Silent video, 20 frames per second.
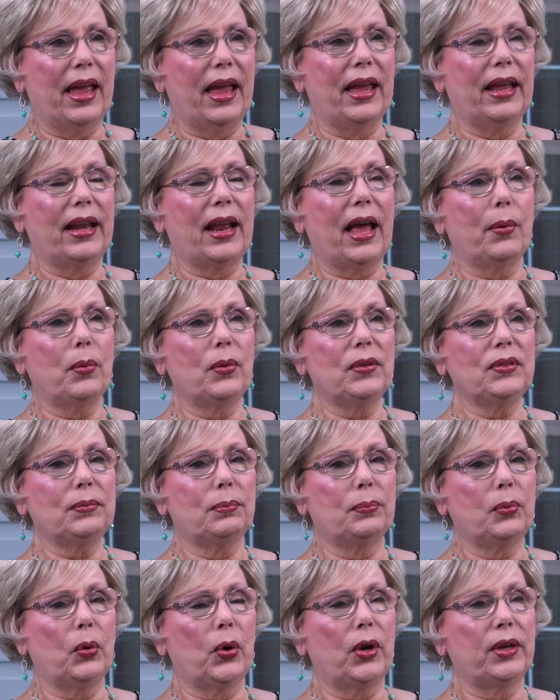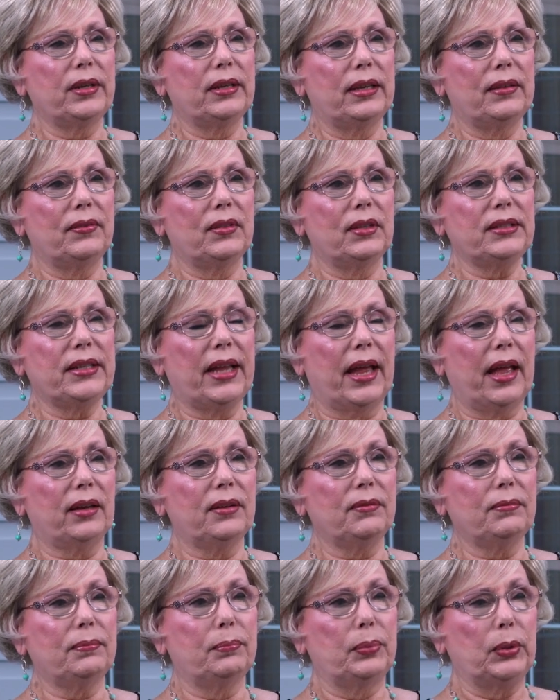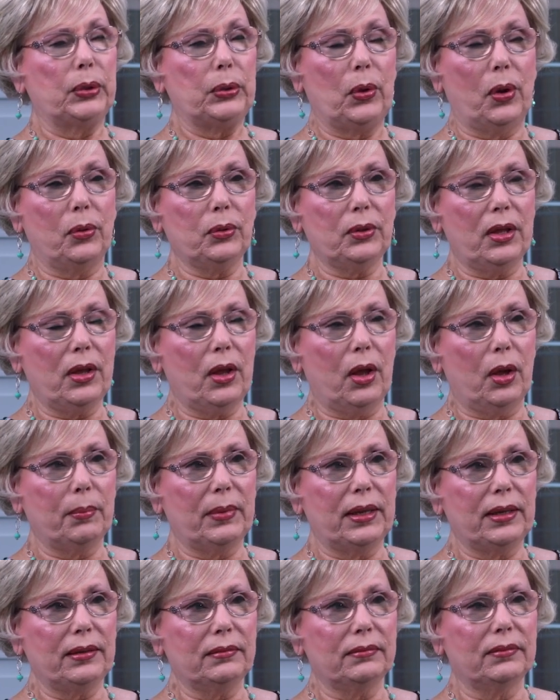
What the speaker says: and I was born in the town of Blue, Oklahoma.